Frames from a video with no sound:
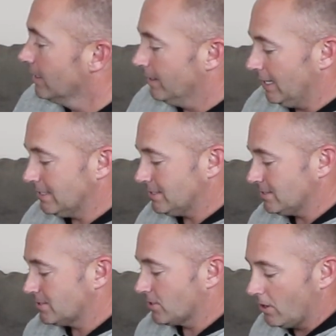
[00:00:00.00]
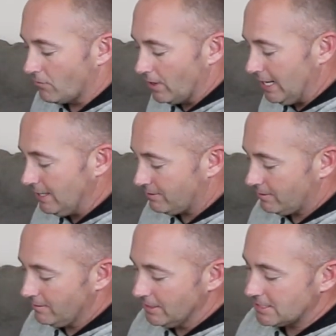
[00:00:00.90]
Next is Star
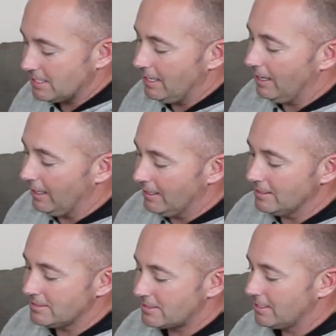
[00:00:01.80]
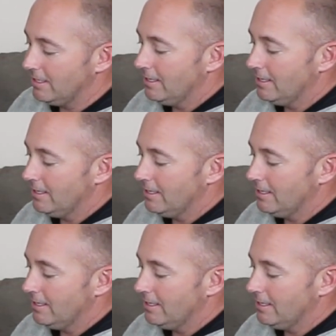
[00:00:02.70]
Wraith. This thing maybe